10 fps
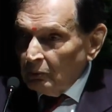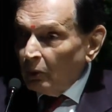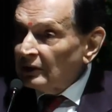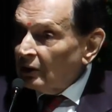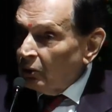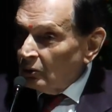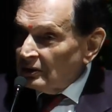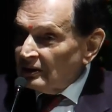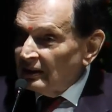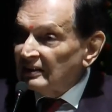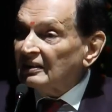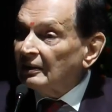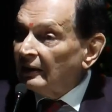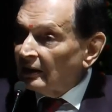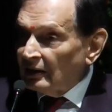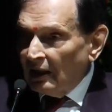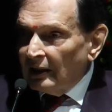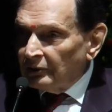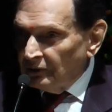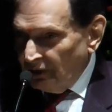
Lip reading: what calls is clinical iatrogenesis.